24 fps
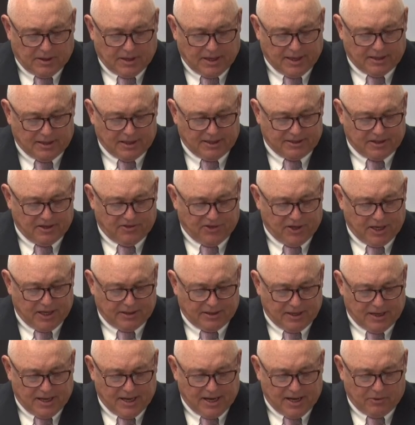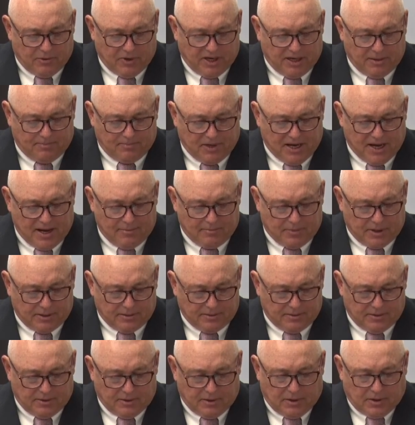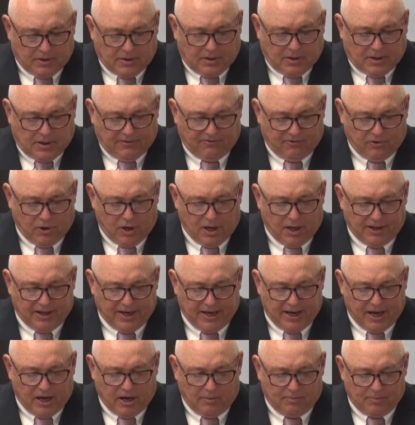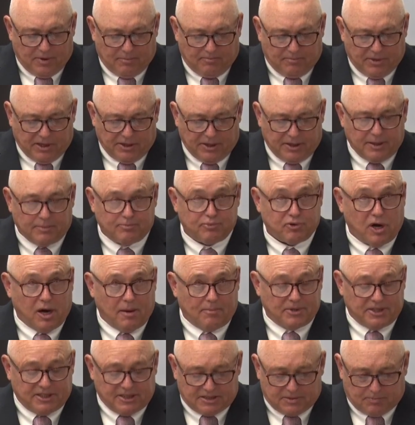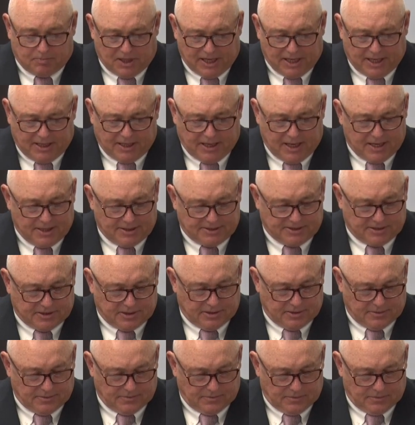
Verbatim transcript: I'd like to thank the Highway Department for all their help in building a proper display case.